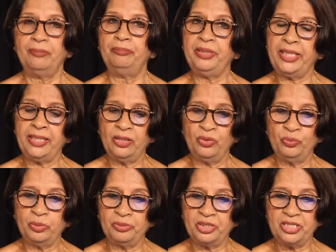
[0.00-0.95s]
Being a
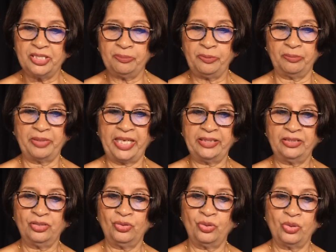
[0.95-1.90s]
woman
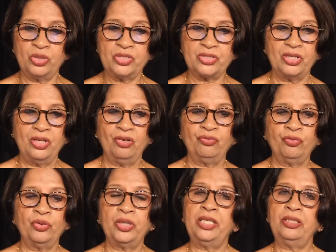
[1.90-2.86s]
diplomat calls
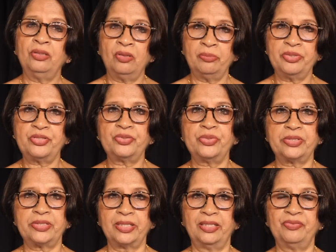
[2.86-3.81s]
for enormous
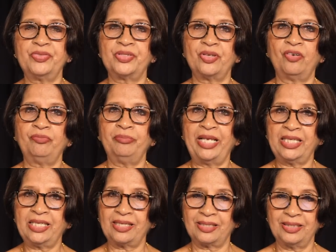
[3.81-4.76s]
reserves of
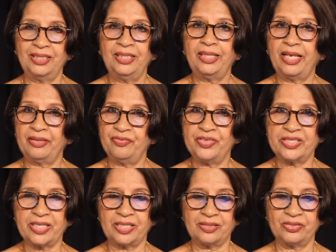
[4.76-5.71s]
mental and
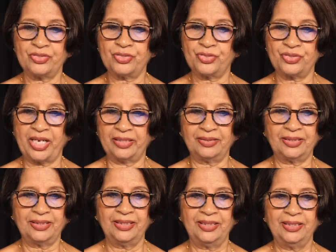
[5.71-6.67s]
physical strength.